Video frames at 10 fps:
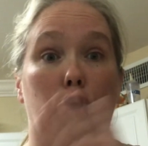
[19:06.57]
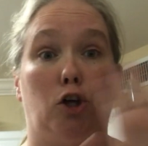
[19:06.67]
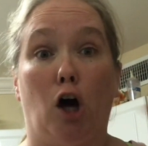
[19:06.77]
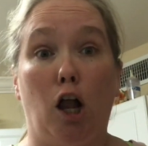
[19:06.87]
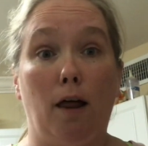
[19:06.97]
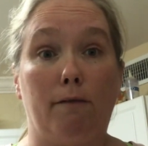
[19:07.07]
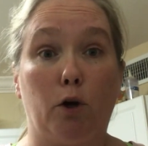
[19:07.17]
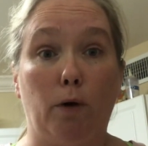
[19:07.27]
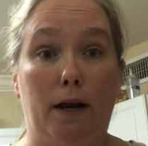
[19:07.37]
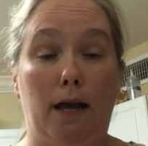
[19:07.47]
Y'all have
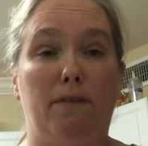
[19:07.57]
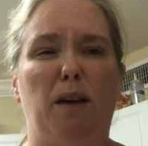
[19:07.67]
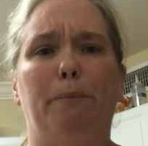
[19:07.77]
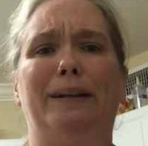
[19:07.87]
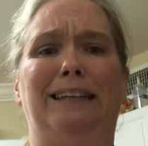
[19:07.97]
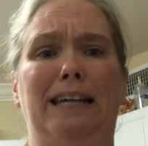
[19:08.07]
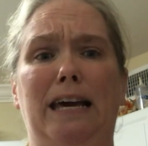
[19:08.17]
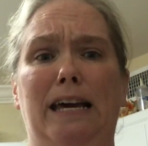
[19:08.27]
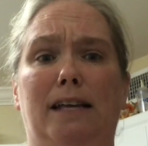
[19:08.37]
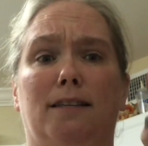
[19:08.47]
a great evening.
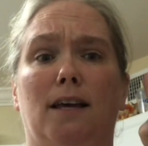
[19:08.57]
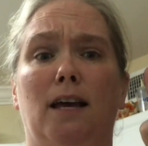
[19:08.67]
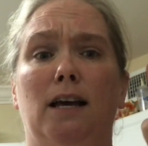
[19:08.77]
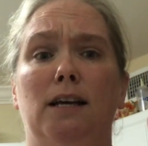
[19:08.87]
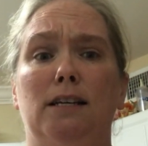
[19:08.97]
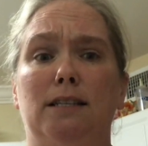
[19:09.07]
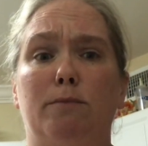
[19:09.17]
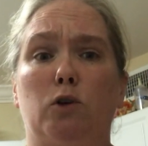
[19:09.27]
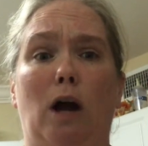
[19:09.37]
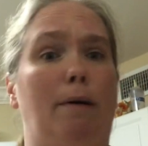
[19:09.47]
Please
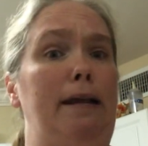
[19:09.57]
subscribe.